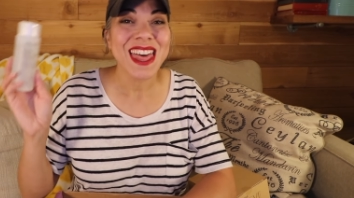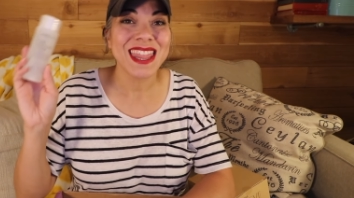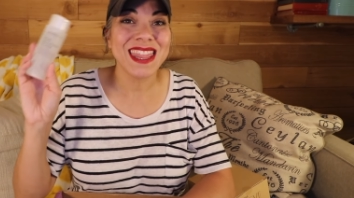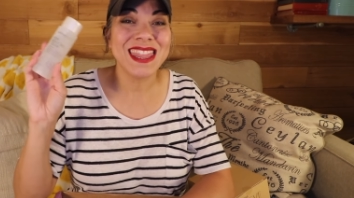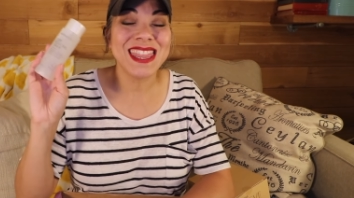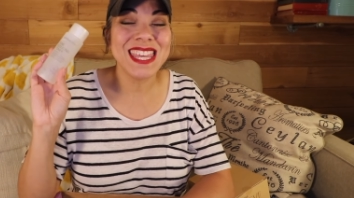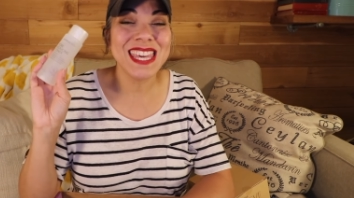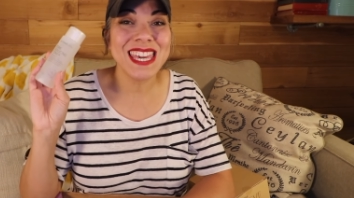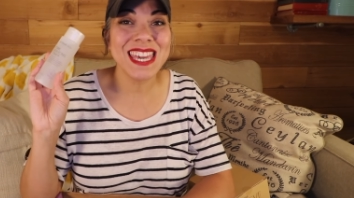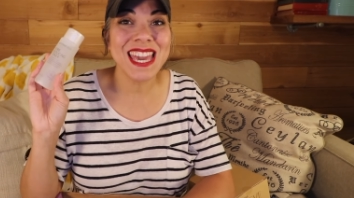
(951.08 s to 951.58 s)

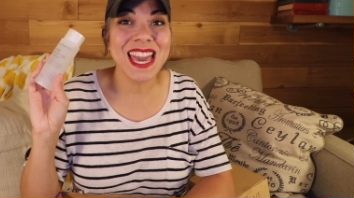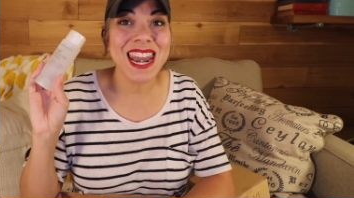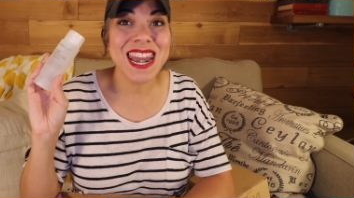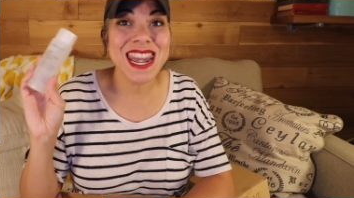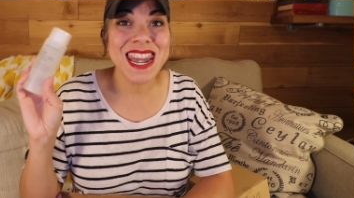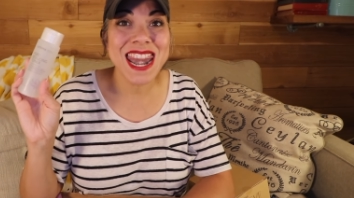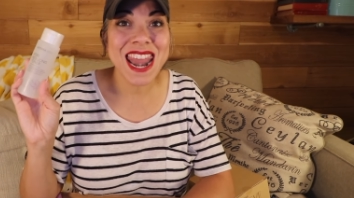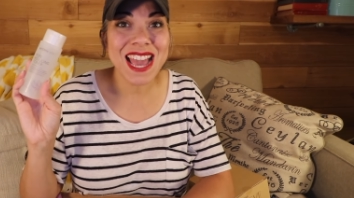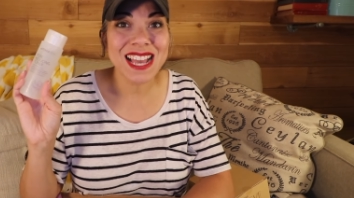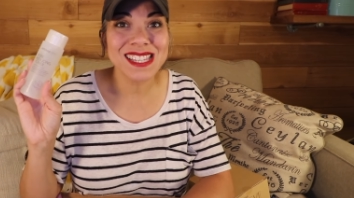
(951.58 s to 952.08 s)
The
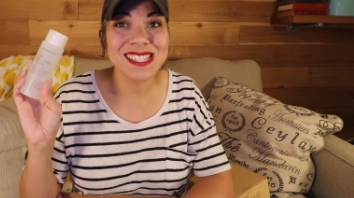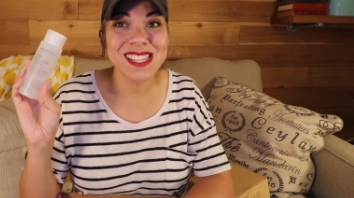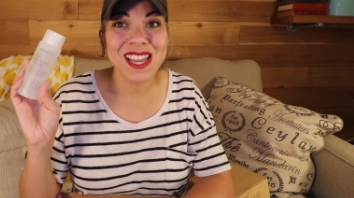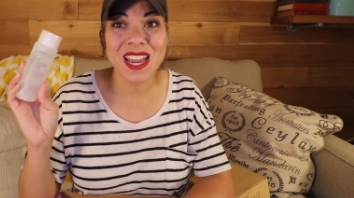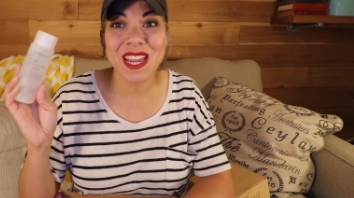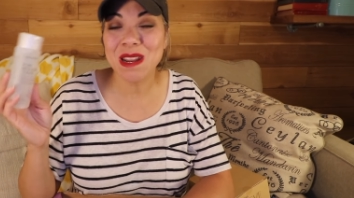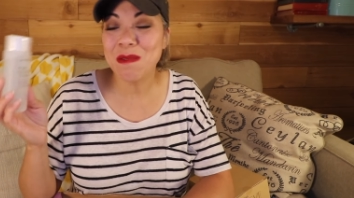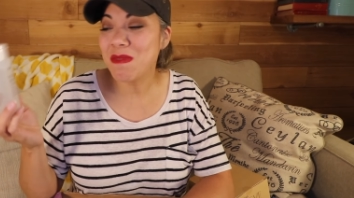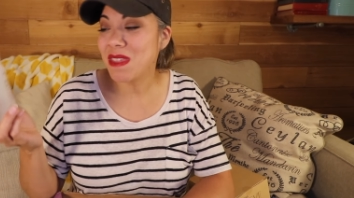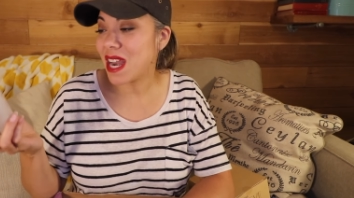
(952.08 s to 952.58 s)
next
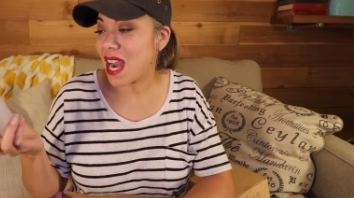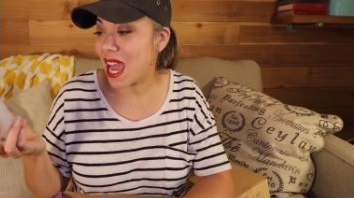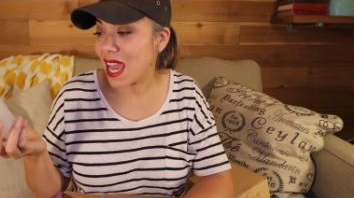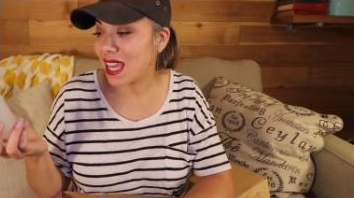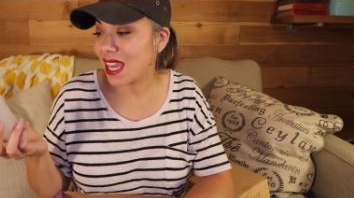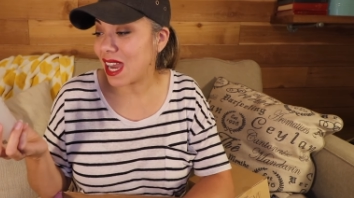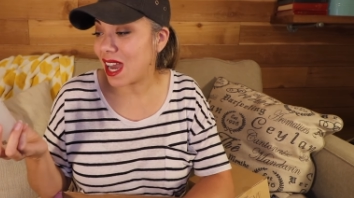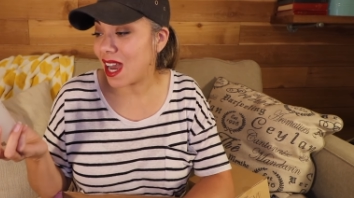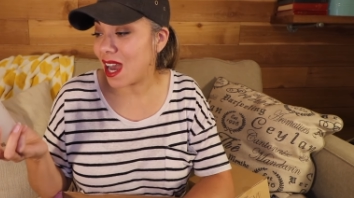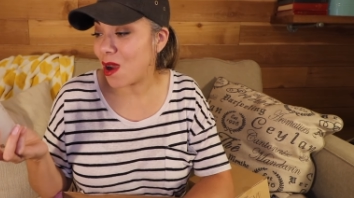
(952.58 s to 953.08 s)
item that I
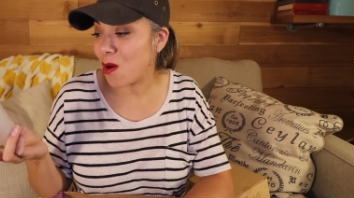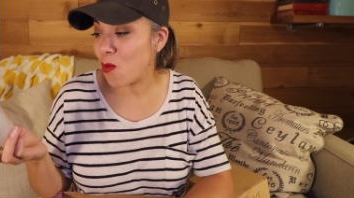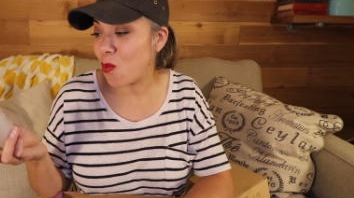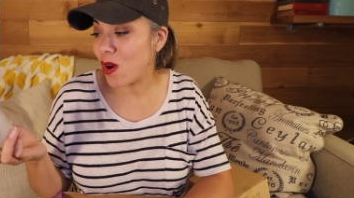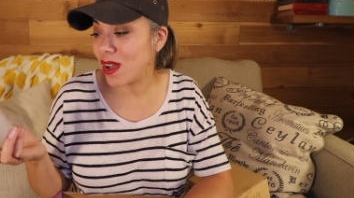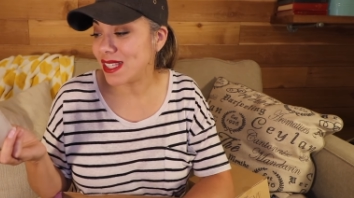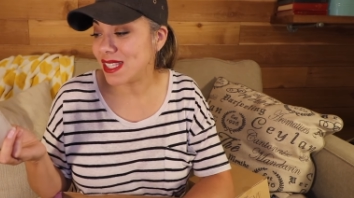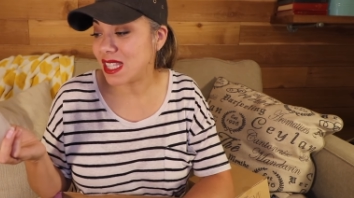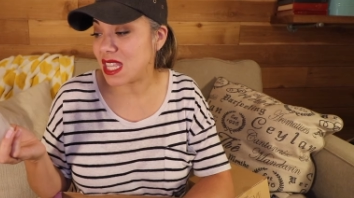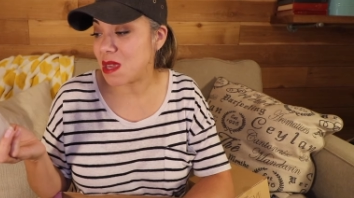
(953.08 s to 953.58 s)
got
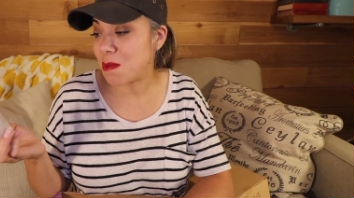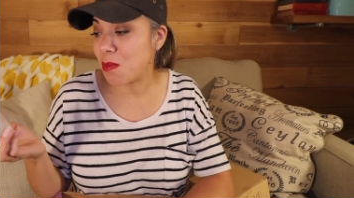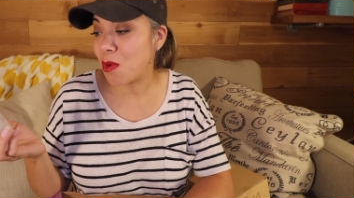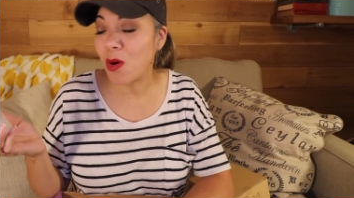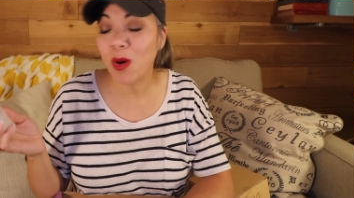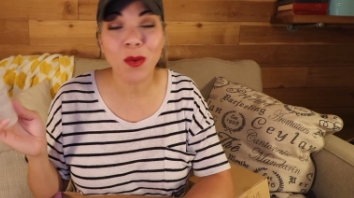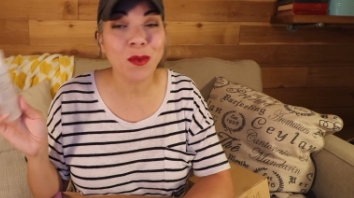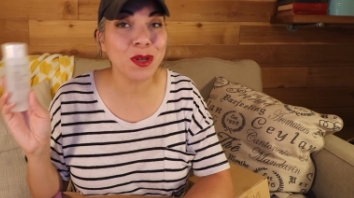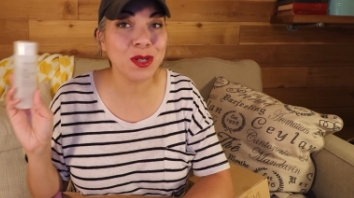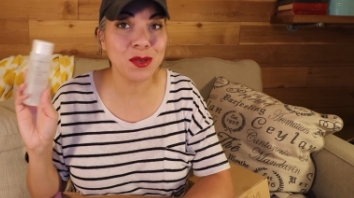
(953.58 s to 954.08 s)
was the
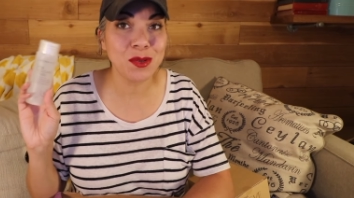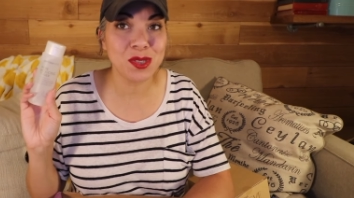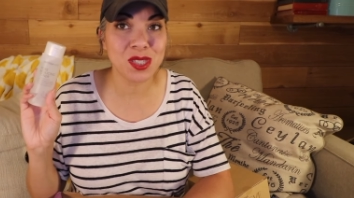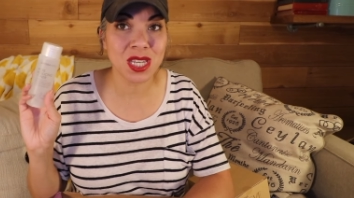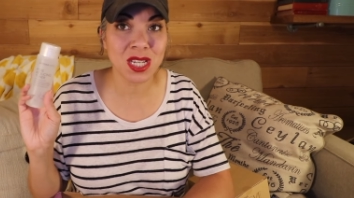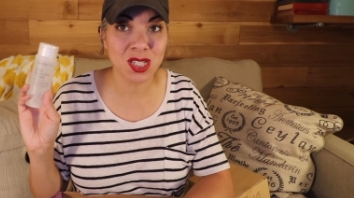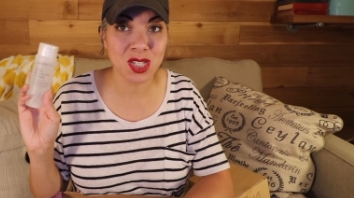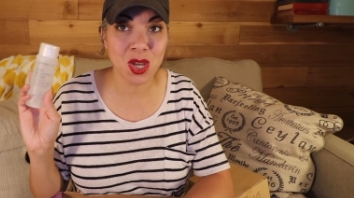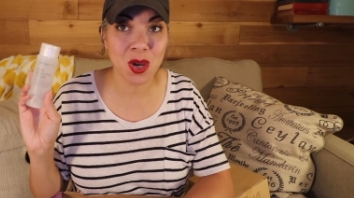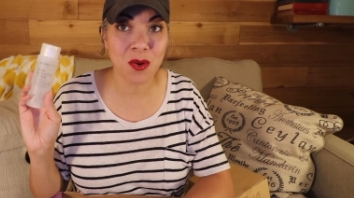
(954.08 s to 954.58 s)
pore
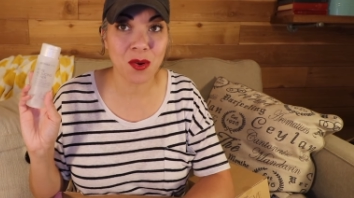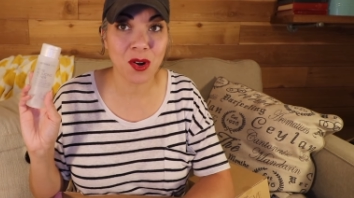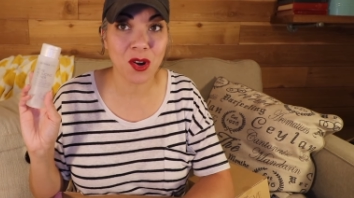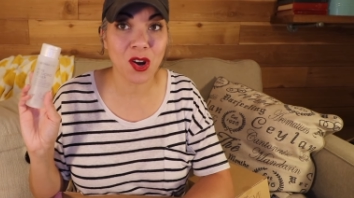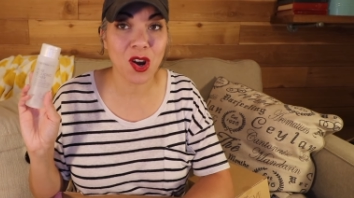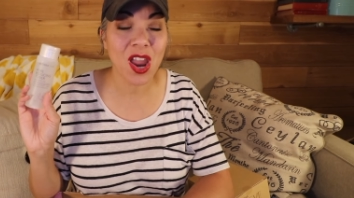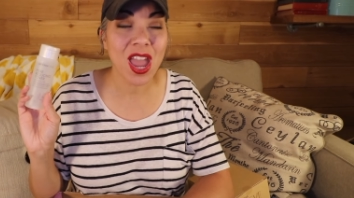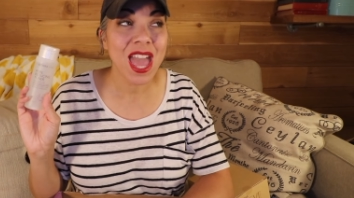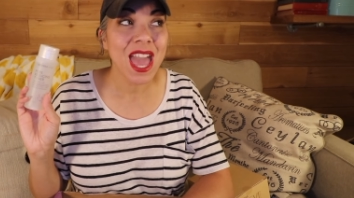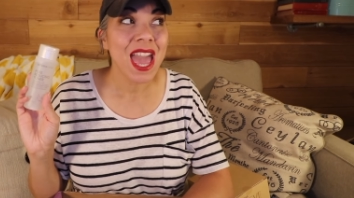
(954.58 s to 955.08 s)
reducing
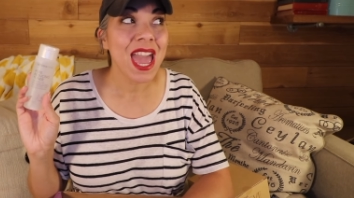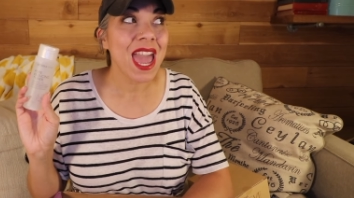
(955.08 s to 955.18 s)
toner,